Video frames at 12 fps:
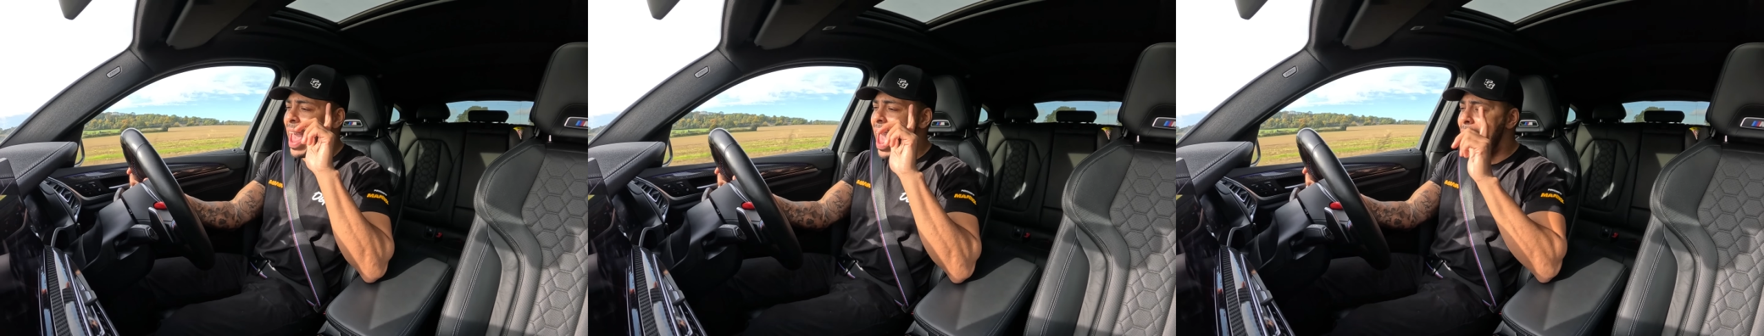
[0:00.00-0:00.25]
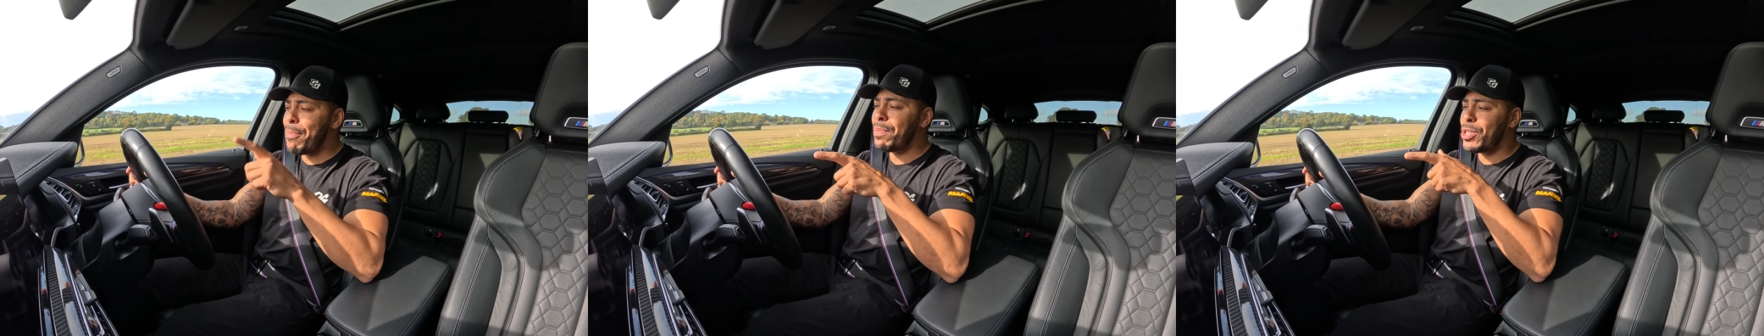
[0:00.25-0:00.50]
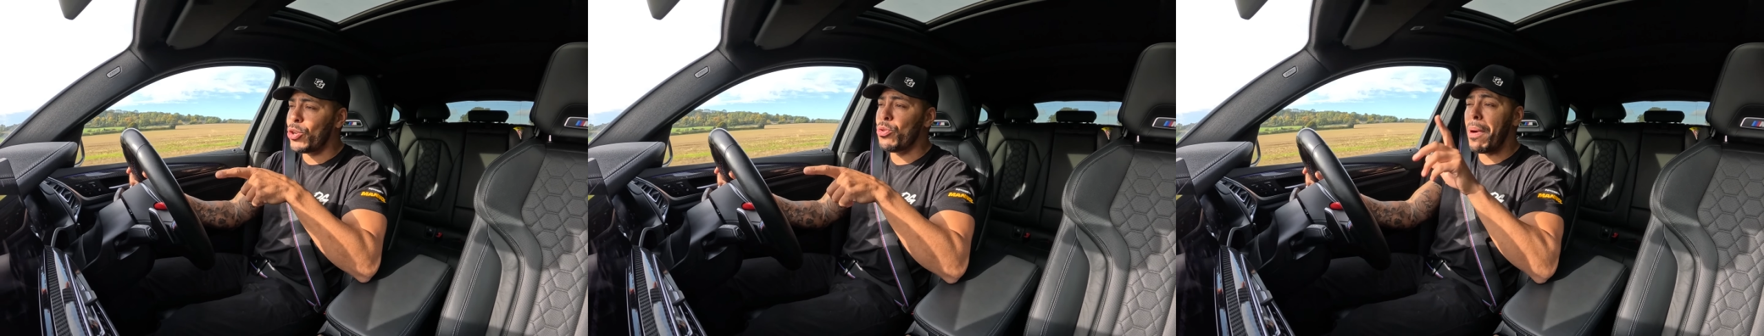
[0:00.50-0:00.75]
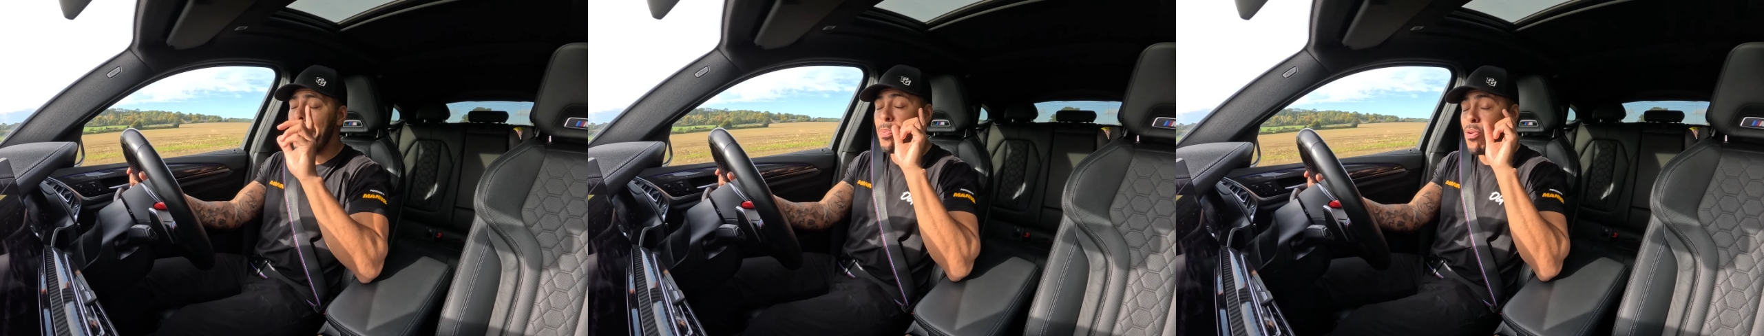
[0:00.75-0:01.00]
M2,
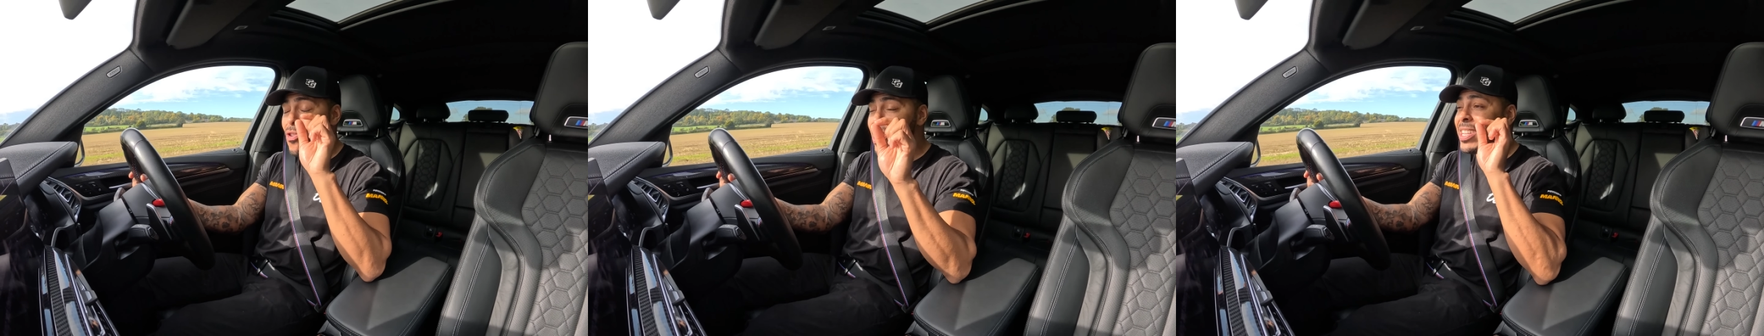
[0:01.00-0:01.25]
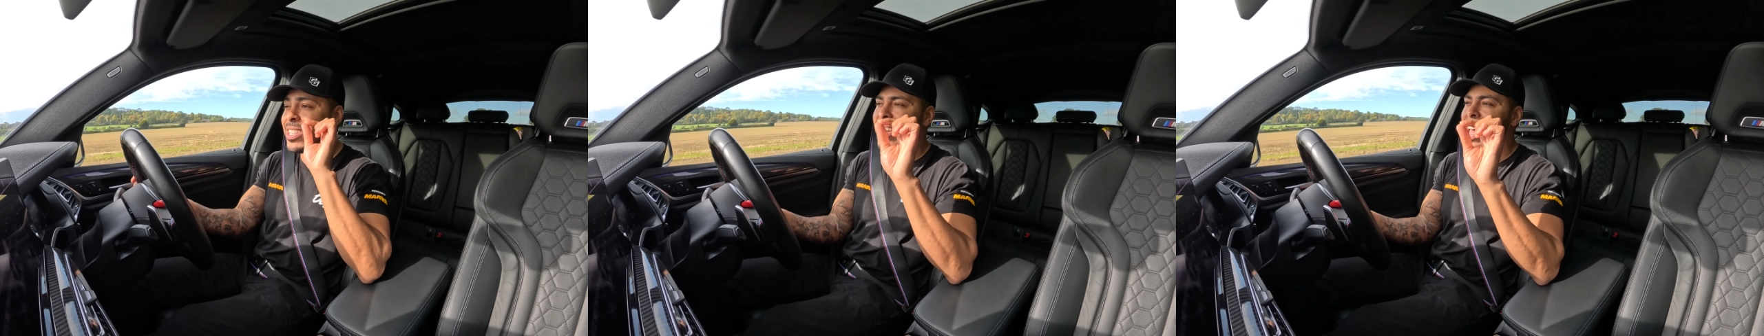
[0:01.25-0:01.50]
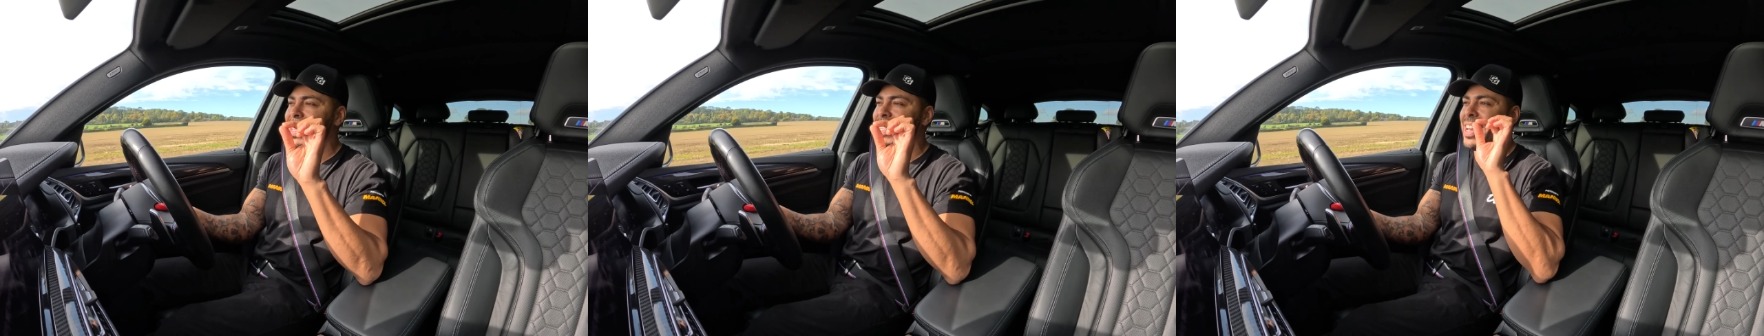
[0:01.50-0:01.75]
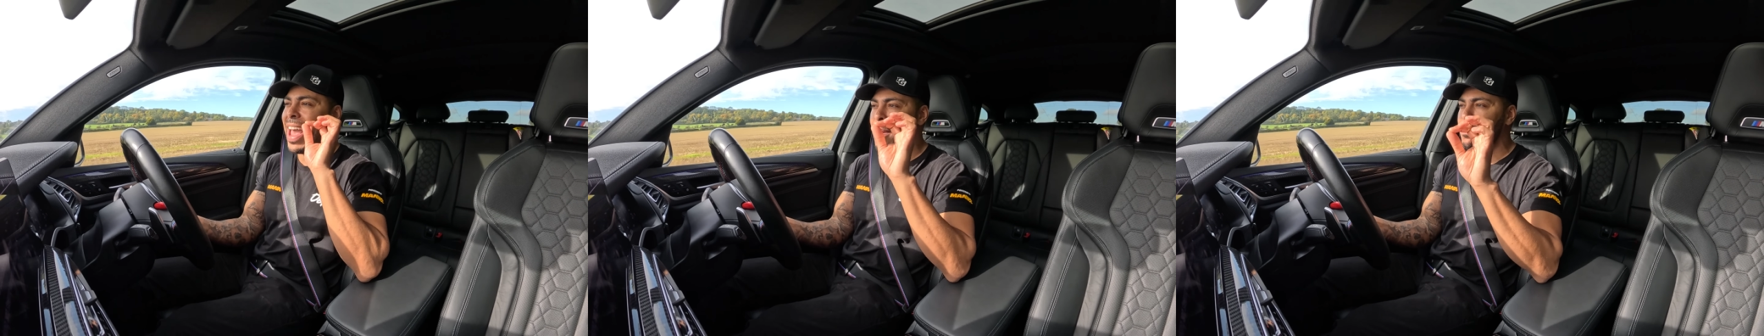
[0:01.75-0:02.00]
my pre-selected
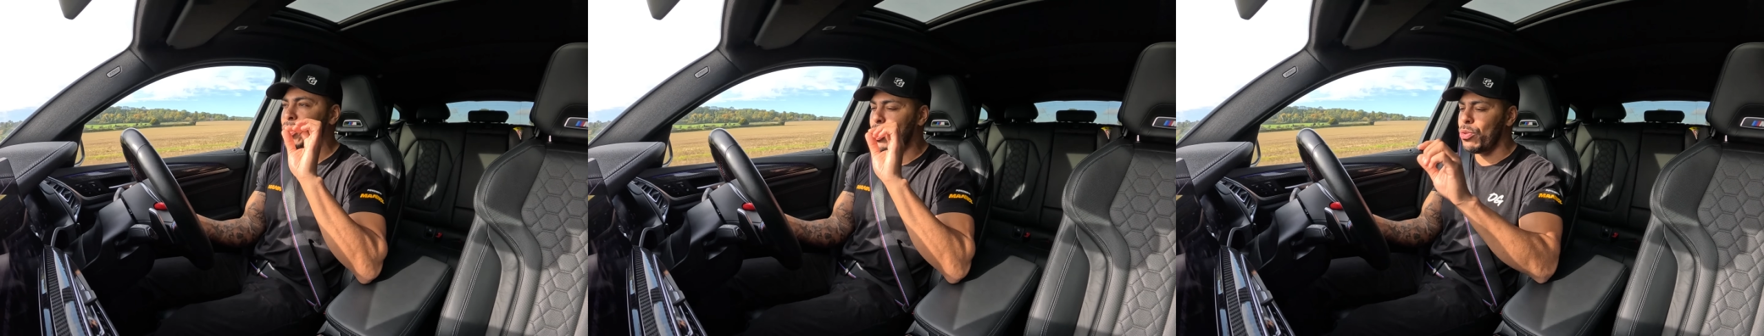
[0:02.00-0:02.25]
M2